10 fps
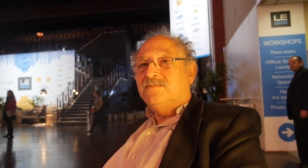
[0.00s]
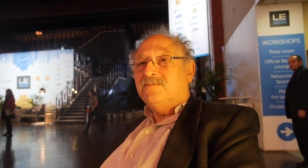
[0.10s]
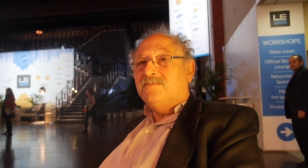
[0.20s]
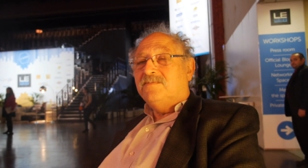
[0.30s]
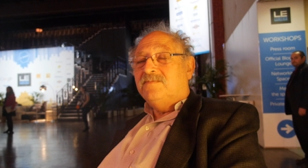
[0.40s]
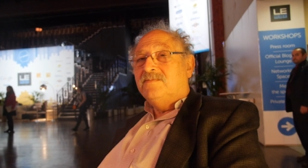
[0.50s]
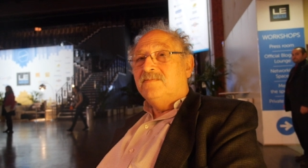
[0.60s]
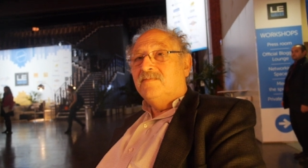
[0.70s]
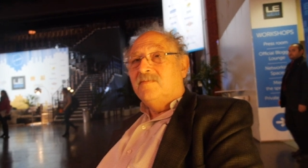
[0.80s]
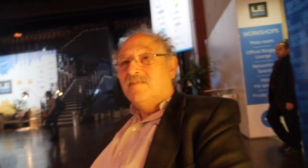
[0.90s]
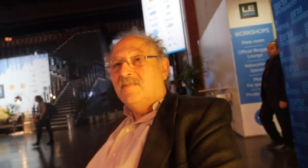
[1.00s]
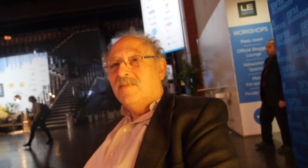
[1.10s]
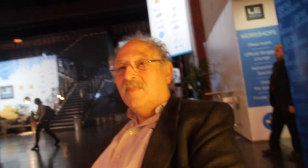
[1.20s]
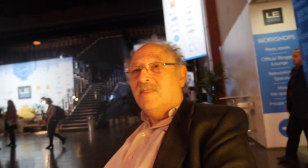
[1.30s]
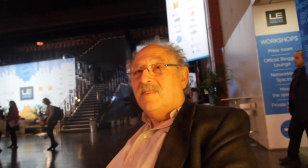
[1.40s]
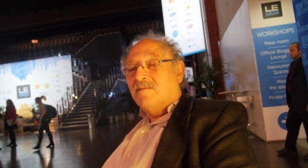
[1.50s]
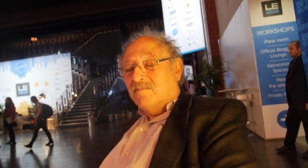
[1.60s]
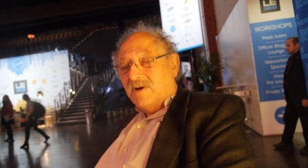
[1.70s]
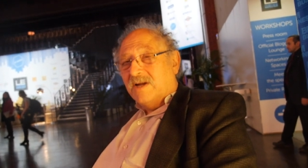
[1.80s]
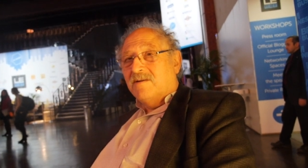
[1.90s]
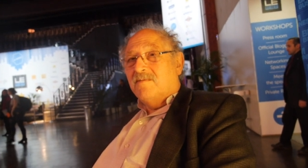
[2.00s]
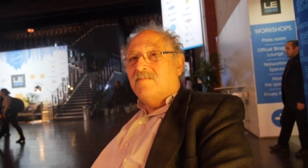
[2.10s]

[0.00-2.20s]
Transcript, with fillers: All right. Thanks a lot for your Bye. time.